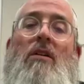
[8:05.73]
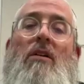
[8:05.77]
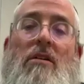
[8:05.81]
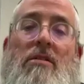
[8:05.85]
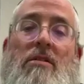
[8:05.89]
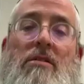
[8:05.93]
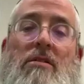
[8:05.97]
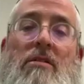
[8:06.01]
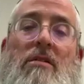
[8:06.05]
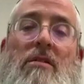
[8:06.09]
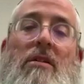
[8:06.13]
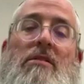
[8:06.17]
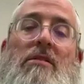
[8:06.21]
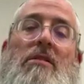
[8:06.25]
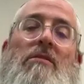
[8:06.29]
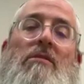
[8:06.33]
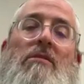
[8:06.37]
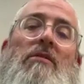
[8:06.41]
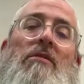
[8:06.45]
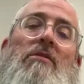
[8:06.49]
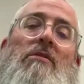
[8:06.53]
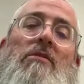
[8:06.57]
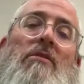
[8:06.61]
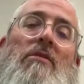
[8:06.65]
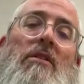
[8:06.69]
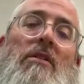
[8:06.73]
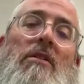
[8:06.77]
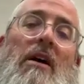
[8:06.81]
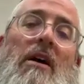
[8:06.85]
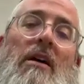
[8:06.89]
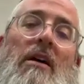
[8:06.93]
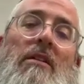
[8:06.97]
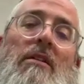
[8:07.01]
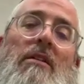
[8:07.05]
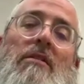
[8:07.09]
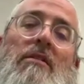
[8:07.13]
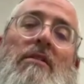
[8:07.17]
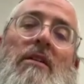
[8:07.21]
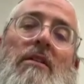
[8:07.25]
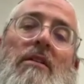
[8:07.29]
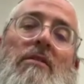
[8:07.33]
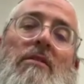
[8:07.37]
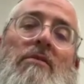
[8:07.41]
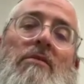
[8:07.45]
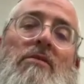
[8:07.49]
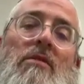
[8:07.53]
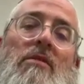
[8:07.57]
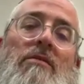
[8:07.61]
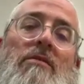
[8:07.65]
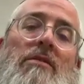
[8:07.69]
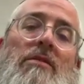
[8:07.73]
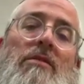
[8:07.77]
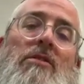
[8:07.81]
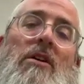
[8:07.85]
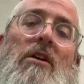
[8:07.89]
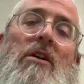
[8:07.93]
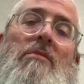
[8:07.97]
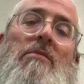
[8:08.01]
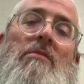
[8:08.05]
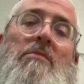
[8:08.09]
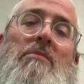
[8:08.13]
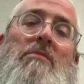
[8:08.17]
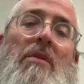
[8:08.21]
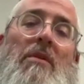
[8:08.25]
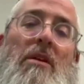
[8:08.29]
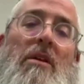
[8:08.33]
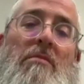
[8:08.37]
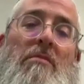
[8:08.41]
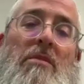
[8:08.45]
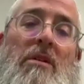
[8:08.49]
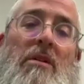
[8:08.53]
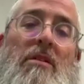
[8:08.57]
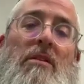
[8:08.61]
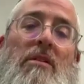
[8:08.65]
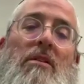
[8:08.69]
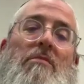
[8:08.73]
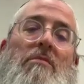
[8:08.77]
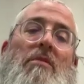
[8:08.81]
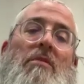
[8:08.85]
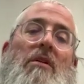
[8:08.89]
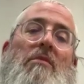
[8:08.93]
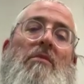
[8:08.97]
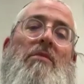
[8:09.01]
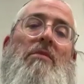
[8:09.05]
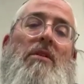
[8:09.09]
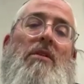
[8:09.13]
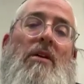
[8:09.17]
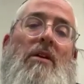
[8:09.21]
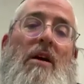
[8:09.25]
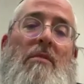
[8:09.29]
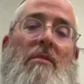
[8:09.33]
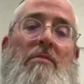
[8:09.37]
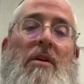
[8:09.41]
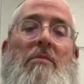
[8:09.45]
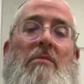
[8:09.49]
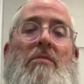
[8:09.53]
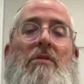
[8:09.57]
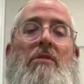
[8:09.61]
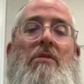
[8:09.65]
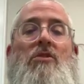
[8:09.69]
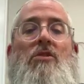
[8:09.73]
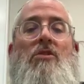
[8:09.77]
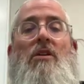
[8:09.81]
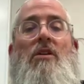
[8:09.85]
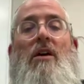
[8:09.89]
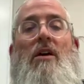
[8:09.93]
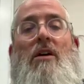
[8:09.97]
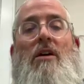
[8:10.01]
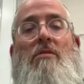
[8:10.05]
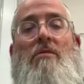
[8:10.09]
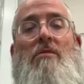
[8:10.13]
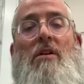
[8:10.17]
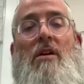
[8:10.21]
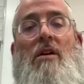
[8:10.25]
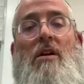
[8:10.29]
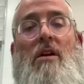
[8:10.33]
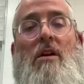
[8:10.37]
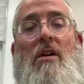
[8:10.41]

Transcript: Also, lasirun, you are not allowed to take those off on Shabbos. Bein bekli, bein beyad, bein b'shinayim.